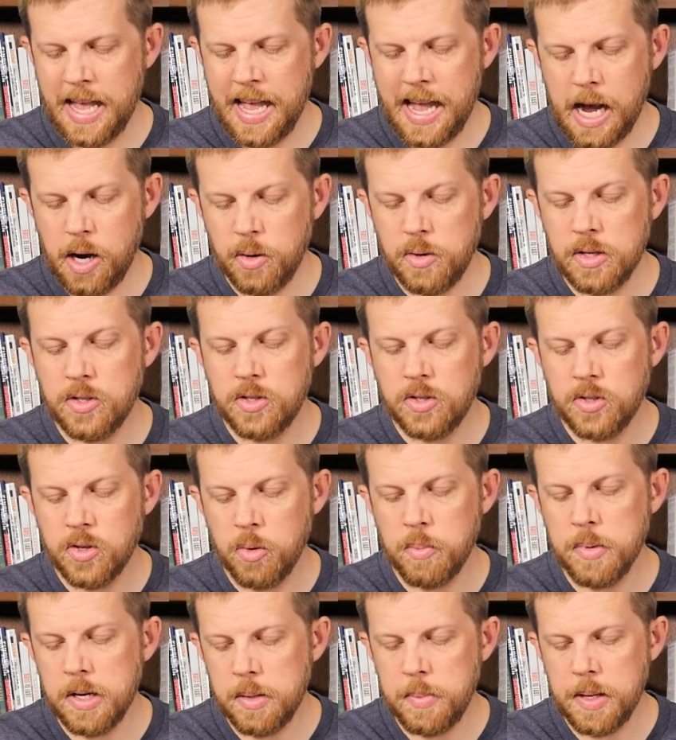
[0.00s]
How did
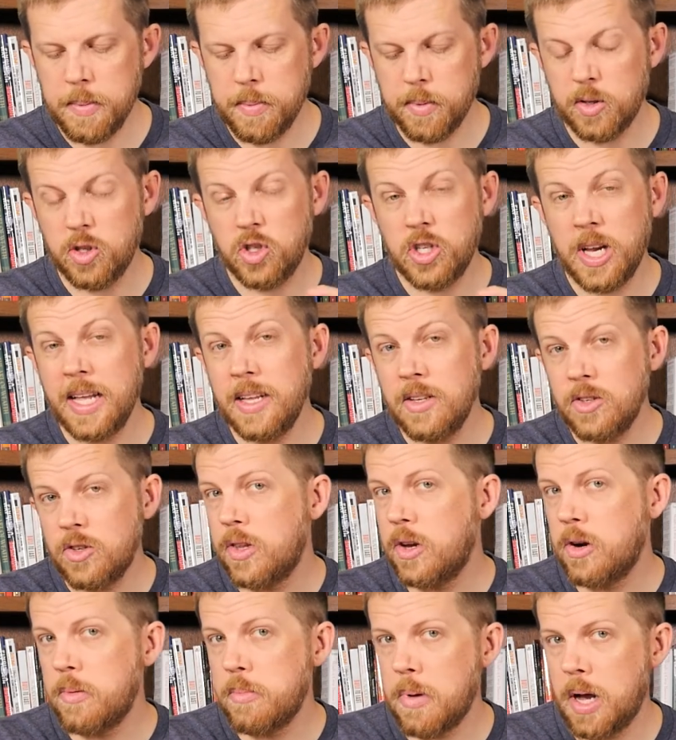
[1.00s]
so many people change
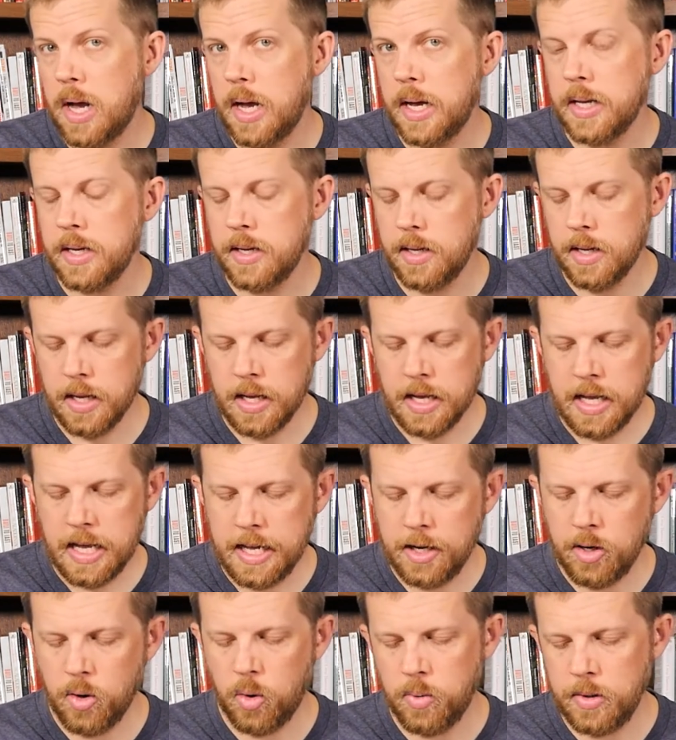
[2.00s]
their mind
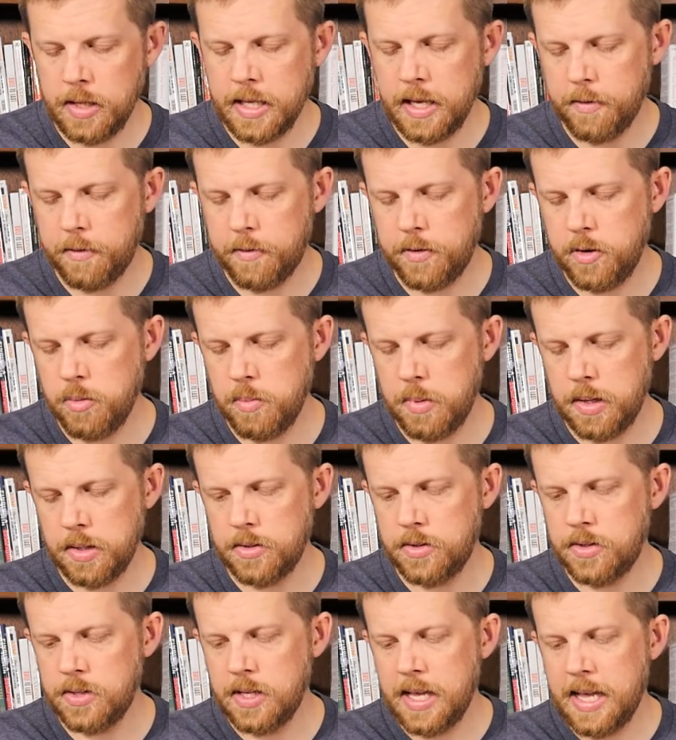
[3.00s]
in only a few
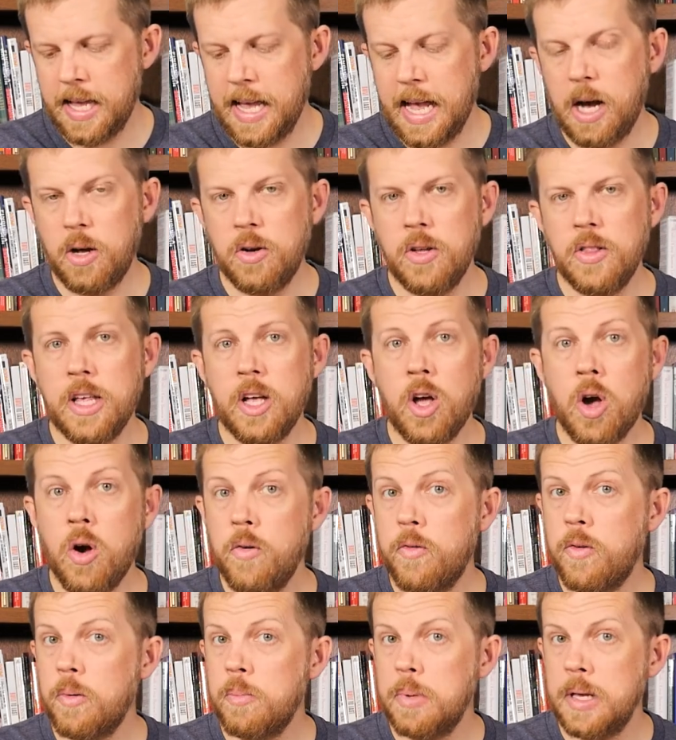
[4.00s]
months? How did they
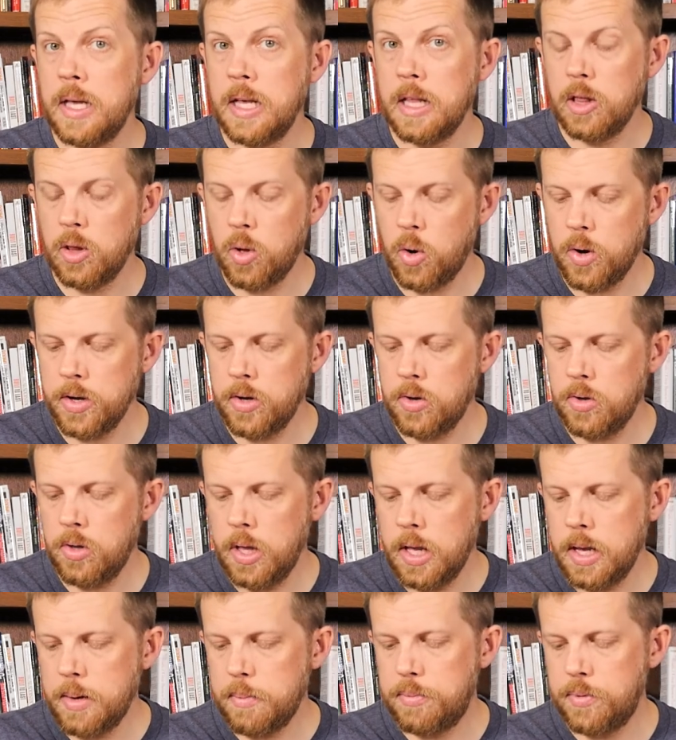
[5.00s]
go from being
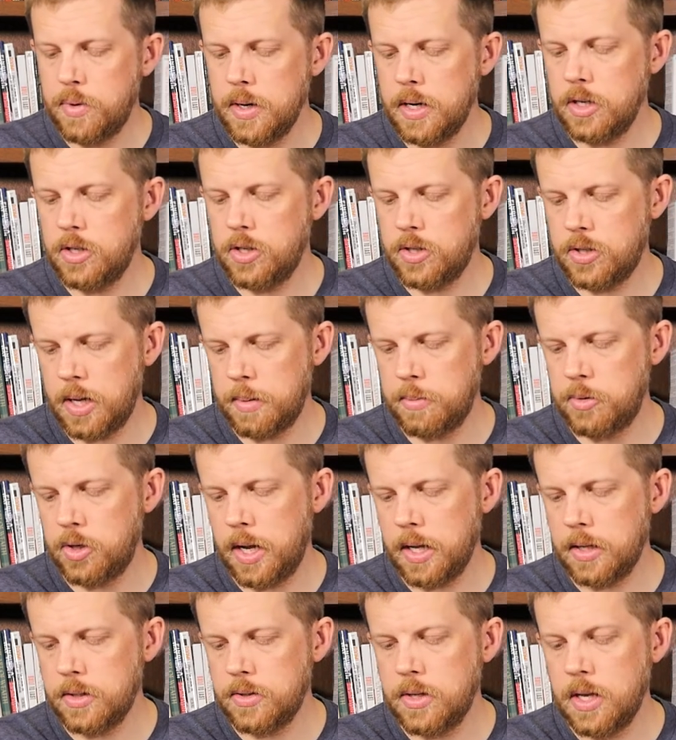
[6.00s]
loyal British
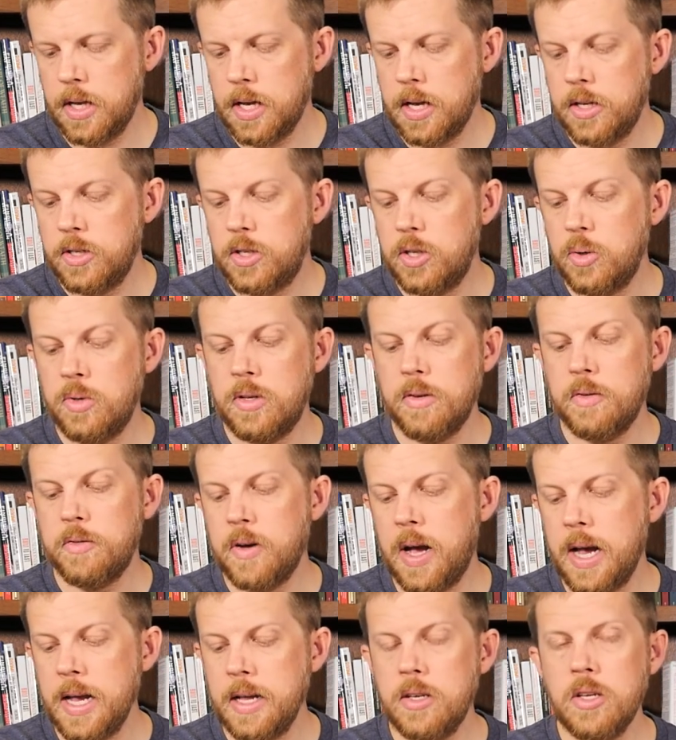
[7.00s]
subjects to
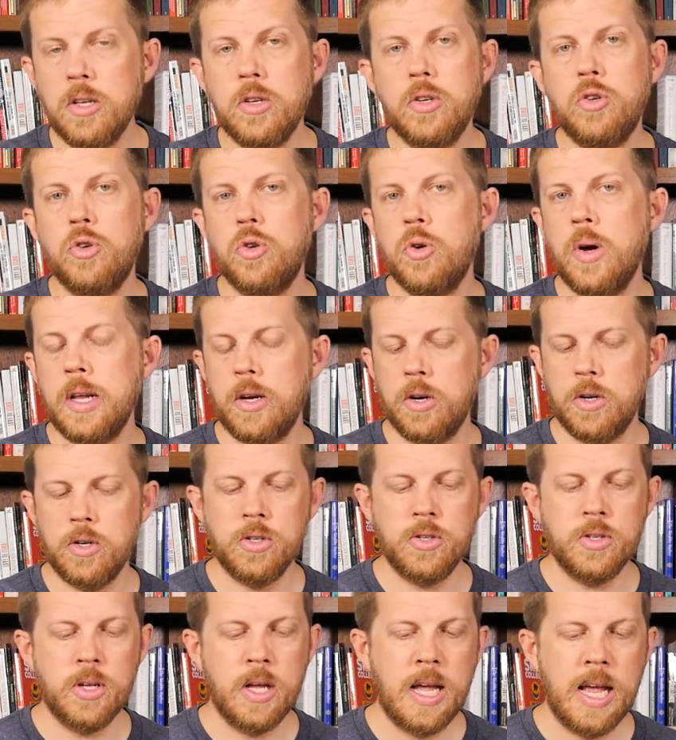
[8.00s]
defiant
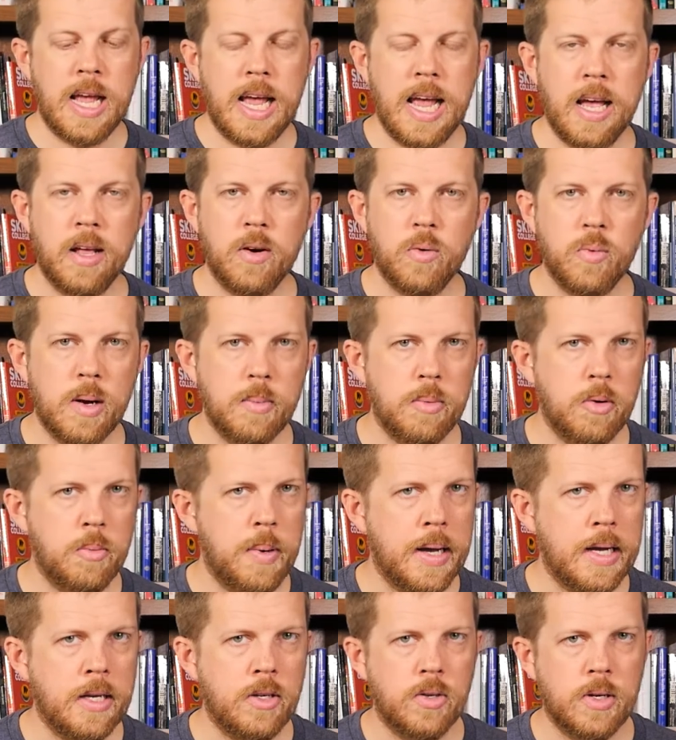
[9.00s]
traitors and rebel
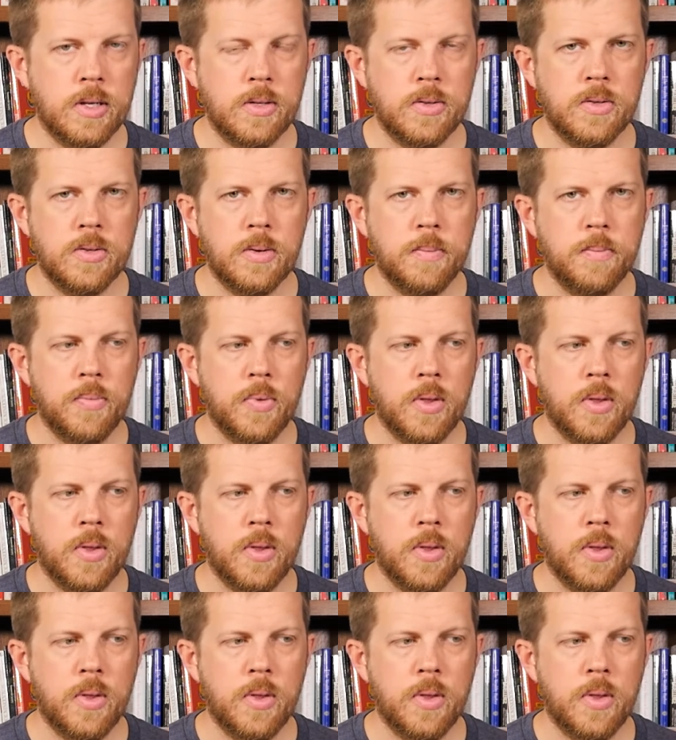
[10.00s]
patriots?